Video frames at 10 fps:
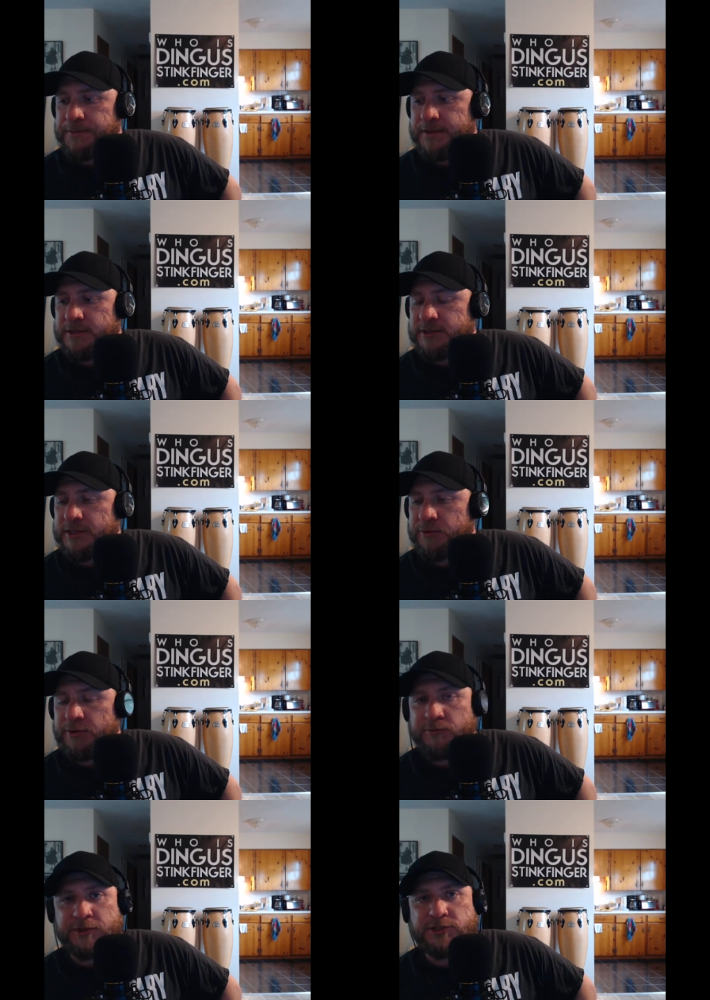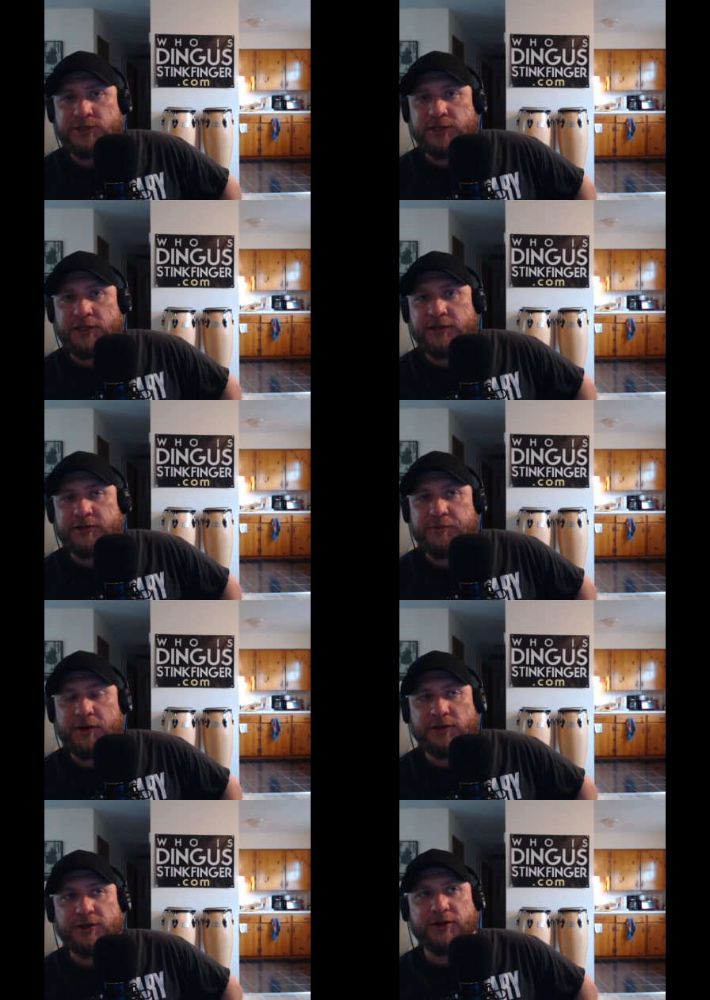they said they were a little bit chilly.
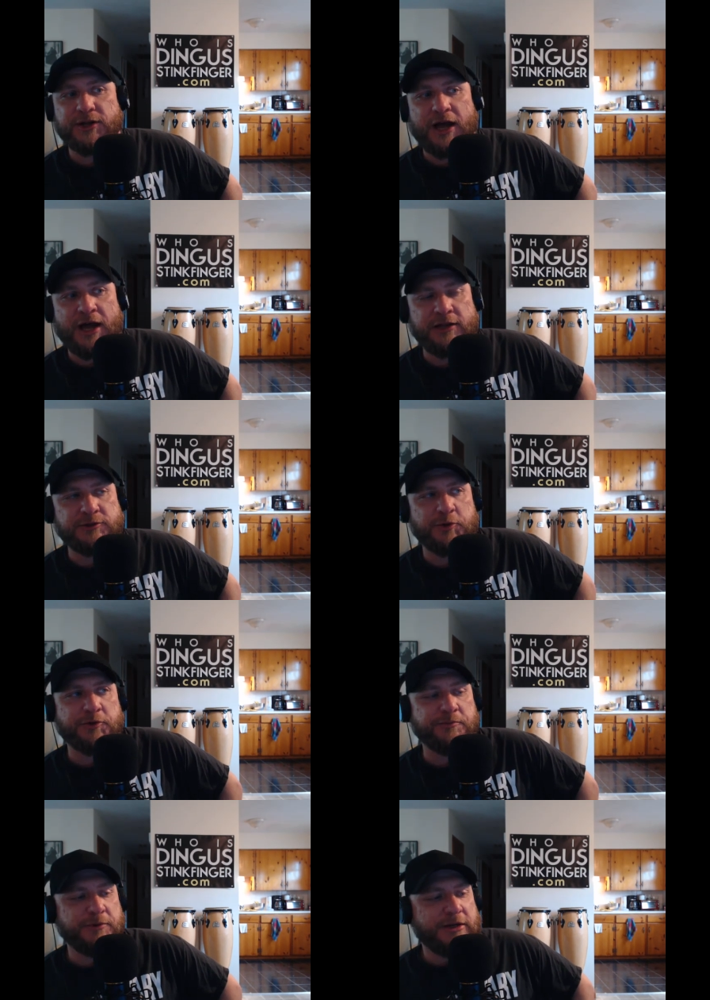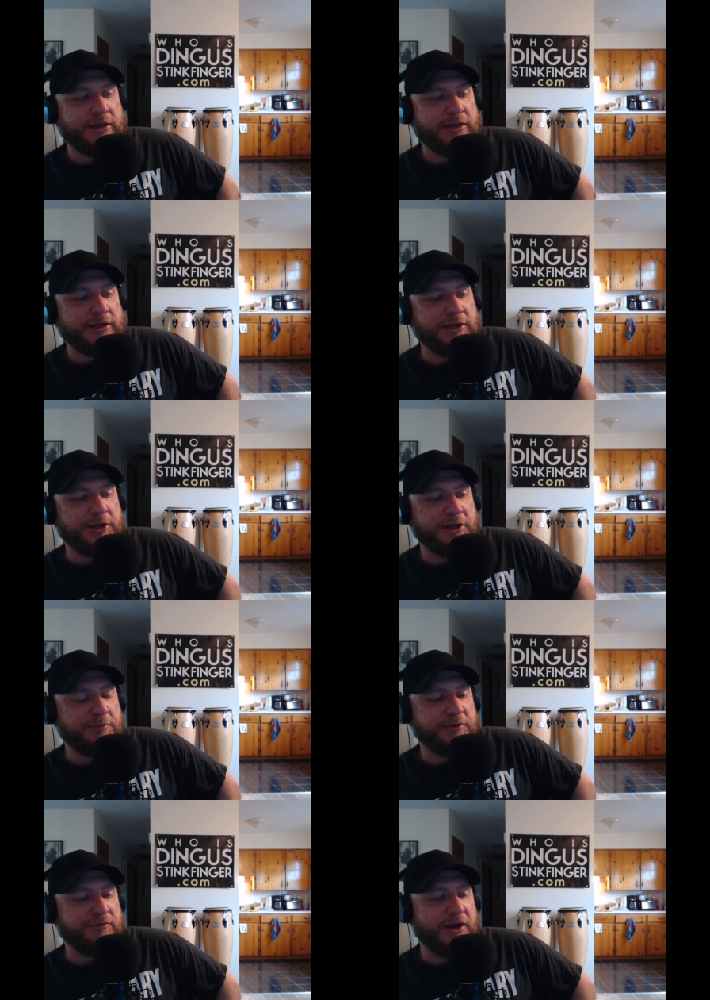Apparently their guide told them,
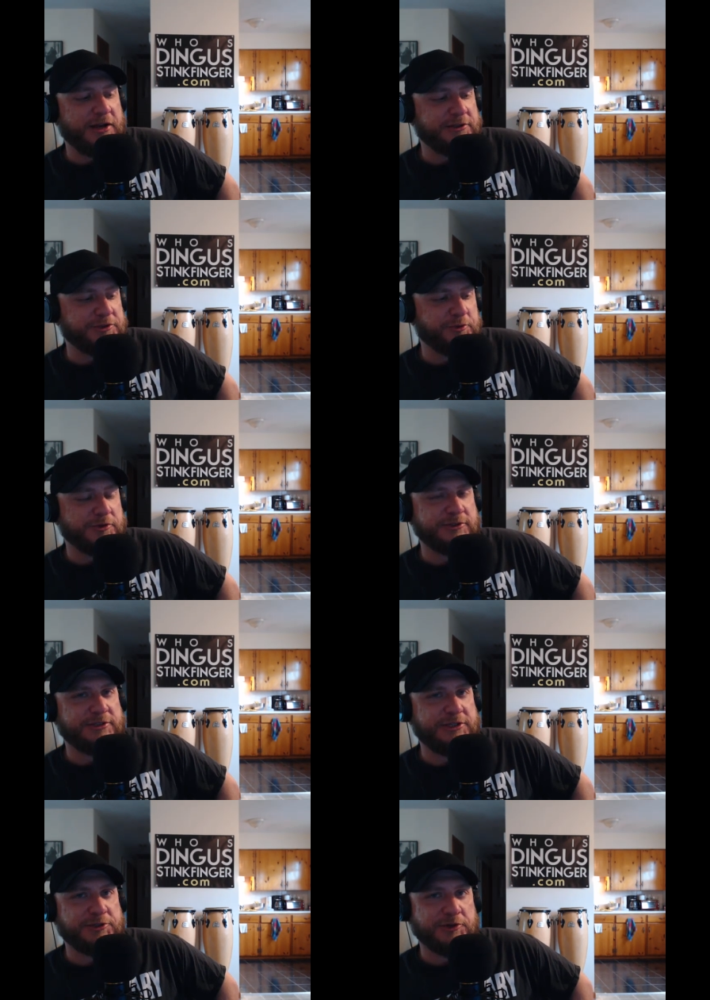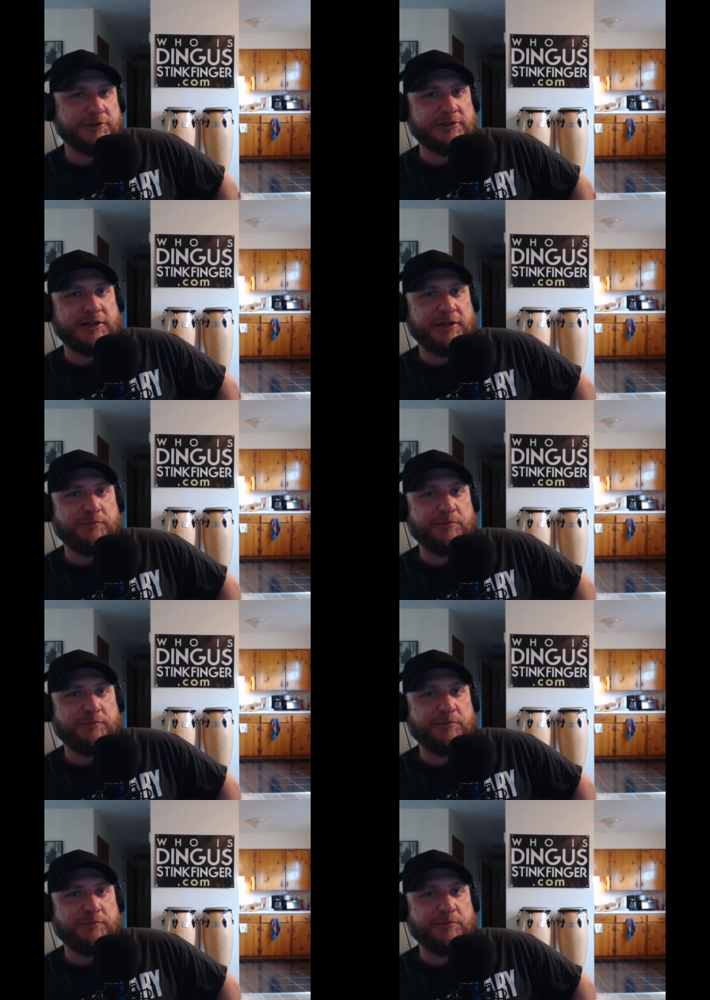they'd be fine in shorts and t-shirts, and then he